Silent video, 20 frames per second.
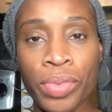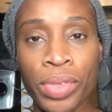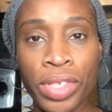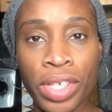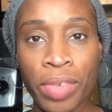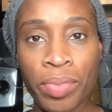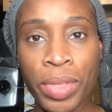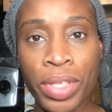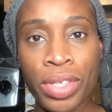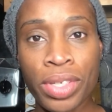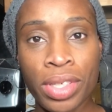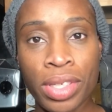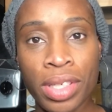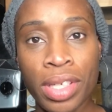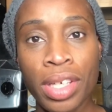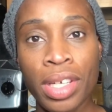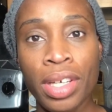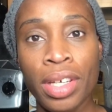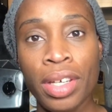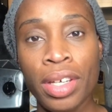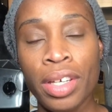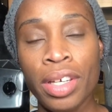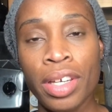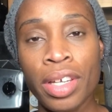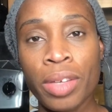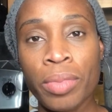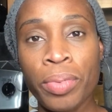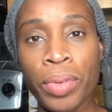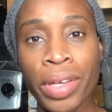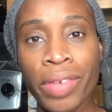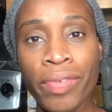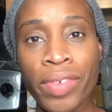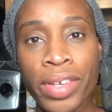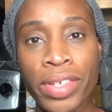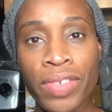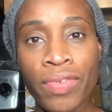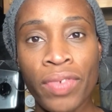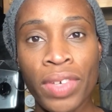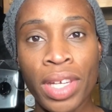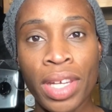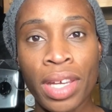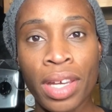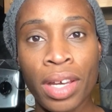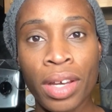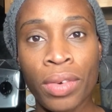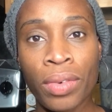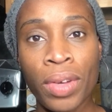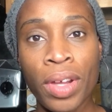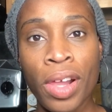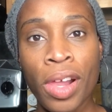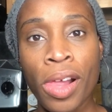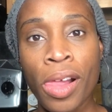which I mentioned in a previous video.